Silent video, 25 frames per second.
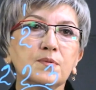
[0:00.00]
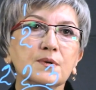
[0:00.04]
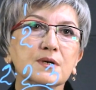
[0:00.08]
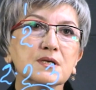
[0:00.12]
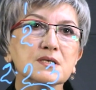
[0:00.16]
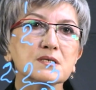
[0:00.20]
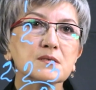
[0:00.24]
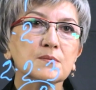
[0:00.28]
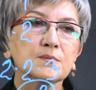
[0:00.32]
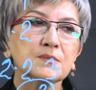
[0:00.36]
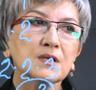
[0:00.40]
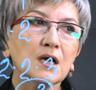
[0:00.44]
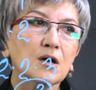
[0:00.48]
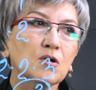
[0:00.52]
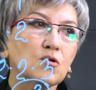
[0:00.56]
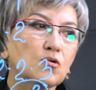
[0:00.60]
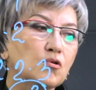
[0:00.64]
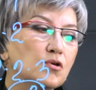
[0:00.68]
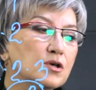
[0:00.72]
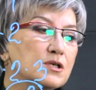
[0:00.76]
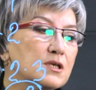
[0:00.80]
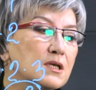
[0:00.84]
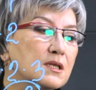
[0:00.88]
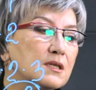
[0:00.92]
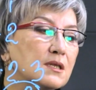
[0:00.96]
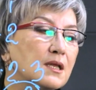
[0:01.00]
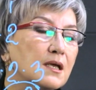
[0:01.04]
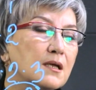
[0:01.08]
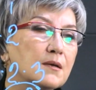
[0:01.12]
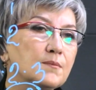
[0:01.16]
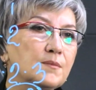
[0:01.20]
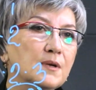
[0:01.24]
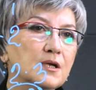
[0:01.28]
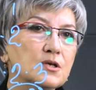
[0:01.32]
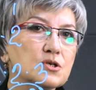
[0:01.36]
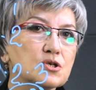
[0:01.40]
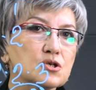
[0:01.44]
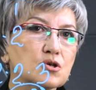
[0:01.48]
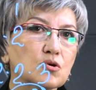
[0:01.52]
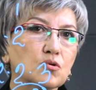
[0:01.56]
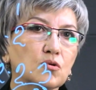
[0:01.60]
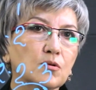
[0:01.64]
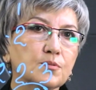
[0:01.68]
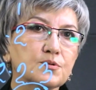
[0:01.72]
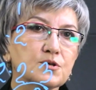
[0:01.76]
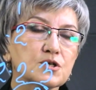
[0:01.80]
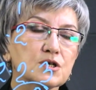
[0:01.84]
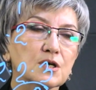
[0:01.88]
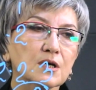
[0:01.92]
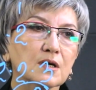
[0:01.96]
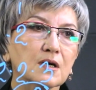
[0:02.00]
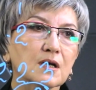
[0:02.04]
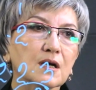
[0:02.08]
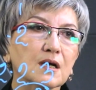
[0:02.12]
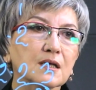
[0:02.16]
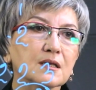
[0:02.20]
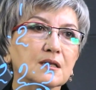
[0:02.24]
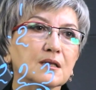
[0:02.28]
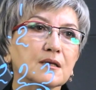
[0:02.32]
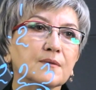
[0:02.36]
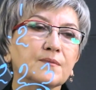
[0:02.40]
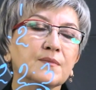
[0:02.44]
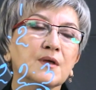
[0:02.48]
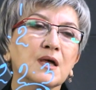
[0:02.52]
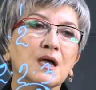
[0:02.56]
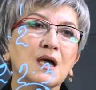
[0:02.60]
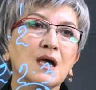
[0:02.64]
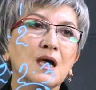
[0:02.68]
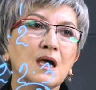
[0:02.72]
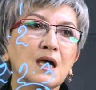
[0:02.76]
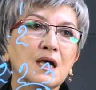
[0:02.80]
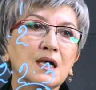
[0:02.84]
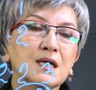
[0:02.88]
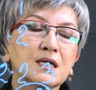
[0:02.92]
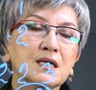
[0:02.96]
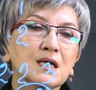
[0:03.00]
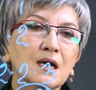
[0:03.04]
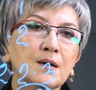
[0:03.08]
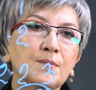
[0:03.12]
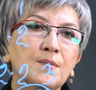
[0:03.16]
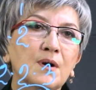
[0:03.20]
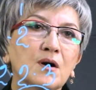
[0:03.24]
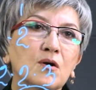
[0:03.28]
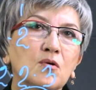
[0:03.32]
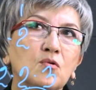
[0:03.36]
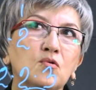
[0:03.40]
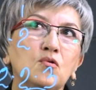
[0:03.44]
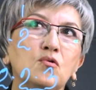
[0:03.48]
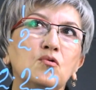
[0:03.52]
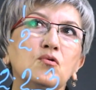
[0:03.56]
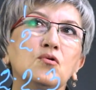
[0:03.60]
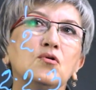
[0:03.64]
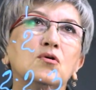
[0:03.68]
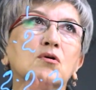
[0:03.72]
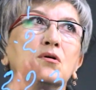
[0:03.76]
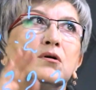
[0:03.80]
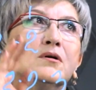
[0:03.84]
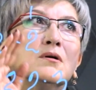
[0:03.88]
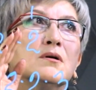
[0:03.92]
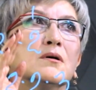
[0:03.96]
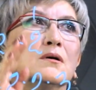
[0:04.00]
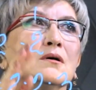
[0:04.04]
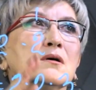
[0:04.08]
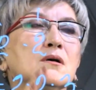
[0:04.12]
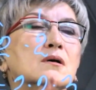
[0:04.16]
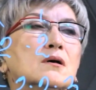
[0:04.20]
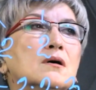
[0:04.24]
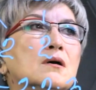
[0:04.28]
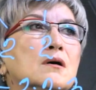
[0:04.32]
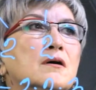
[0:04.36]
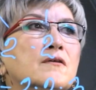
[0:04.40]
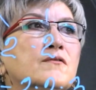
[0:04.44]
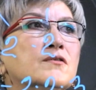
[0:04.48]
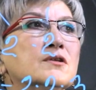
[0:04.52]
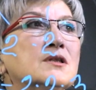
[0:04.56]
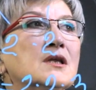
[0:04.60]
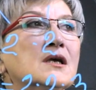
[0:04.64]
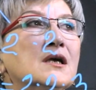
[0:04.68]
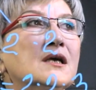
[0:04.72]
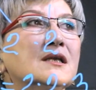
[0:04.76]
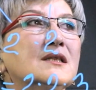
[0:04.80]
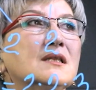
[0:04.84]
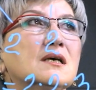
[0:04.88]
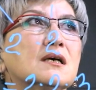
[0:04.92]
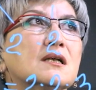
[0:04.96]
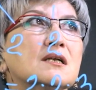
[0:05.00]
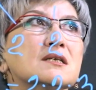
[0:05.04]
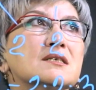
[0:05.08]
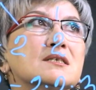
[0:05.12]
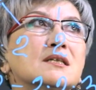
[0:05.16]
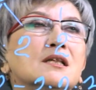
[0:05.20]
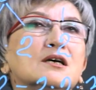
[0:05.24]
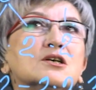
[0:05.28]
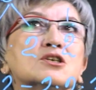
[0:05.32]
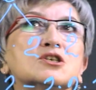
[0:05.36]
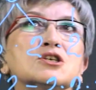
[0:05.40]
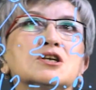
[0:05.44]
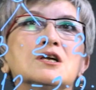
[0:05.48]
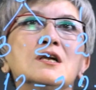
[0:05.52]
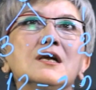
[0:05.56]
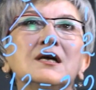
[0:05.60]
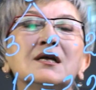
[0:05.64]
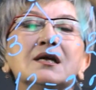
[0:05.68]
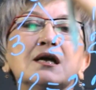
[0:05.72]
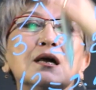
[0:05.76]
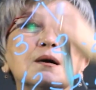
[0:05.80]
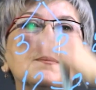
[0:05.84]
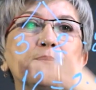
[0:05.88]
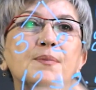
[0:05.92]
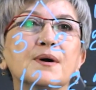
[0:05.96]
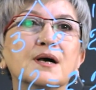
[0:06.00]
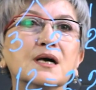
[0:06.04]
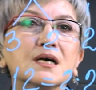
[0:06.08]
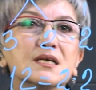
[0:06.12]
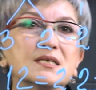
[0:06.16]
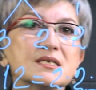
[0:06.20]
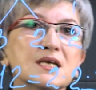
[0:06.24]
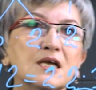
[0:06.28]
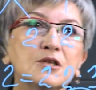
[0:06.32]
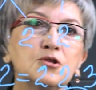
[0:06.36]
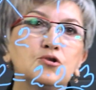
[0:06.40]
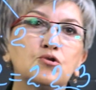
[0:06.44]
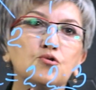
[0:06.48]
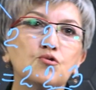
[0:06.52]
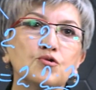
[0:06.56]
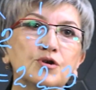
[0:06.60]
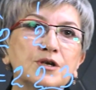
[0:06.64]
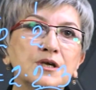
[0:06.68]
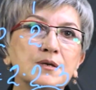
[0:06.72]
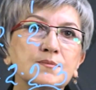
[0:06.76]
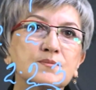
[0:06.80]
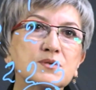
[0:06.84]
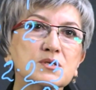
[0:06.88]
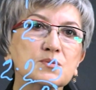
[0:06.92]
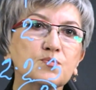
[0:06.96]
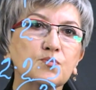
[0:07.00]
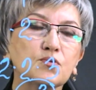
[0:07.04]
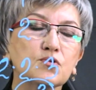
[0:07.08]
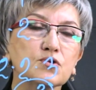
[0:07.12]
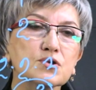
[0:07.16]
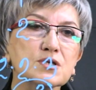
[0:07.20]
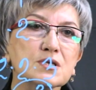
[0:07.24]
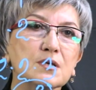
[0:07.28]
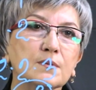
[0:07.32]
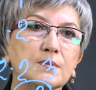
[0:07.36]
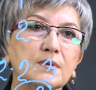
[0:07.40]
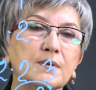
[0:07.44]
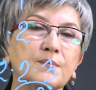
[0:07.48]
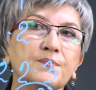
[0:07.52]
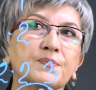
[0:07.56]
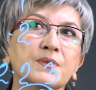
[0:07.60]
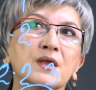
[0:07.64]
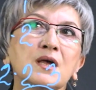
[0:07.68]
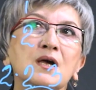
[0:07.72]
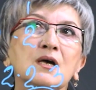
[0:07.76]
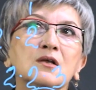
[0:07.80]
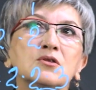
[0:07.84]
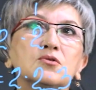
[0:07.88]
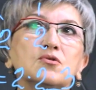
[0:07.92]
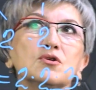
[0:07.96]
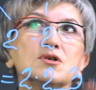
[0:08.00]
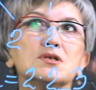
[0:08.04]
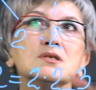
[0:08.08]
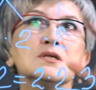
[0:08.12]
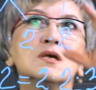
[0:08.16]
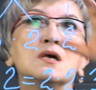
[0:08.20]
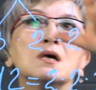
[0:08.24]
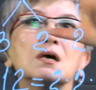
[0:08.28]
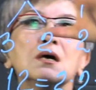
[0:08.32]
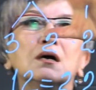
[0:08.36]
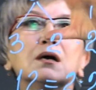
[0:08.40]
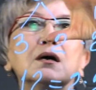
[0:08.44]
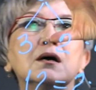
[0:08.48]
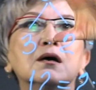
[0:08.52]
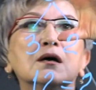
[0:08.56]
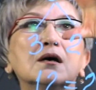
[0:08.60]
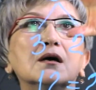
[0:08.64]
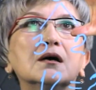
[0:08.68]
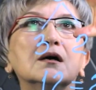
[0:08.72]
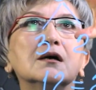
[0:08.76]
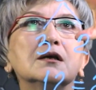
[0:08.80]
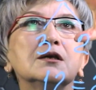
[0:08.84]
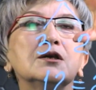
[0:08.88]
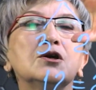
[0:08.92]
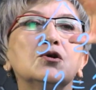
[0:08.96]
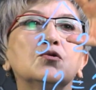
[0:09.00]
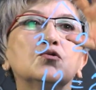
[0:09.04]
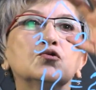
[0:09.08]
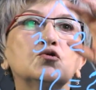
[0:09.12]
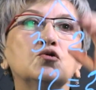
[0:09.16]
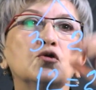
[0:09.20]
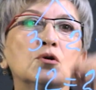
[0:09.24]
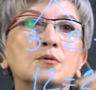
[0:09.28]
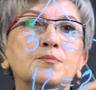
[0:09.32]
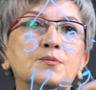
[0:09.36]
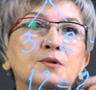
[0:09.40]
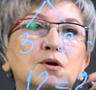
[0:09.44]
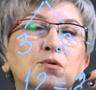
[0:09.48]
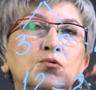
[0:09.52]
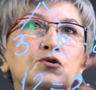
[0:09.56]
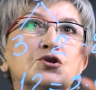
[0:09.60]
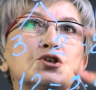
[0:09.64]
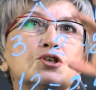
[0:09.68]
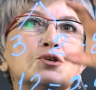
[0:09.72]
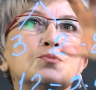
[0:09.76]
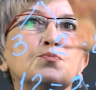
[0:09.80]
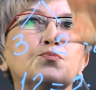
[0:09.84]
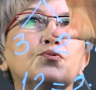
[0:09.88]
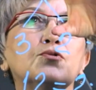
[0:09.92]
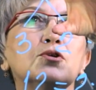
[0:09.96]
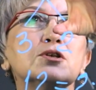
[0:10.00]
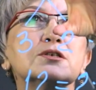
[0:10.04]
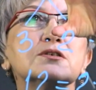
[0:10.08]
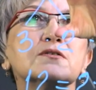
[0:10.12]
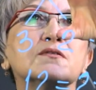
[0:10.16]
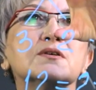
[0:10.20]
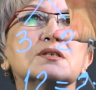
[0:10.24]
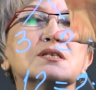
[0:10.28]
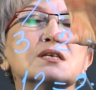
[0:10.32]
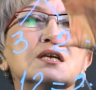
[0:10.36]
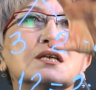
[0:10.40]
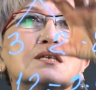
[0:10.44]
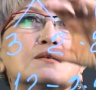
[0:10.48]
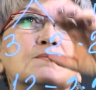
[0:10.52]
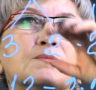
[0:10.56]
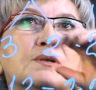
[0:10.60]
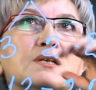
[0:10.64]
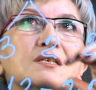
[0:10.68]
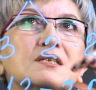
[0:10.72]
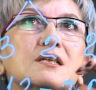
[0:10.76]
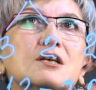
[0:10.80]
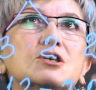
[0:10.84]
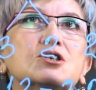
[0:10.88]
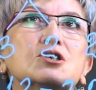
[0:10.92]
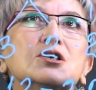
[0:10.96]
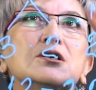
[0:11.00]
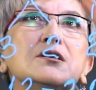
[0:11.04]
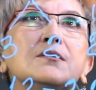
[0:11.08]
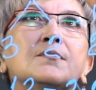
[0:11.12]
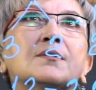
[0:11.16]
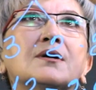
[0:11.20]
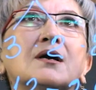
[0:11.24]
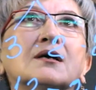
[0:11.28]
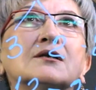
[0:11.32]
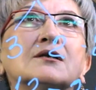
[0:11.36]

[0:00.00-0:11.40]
multiple in mathematical calculations. I can show this breakdown in a different way to others, so it's really inconvenient to use this decomposition when you have large numbers.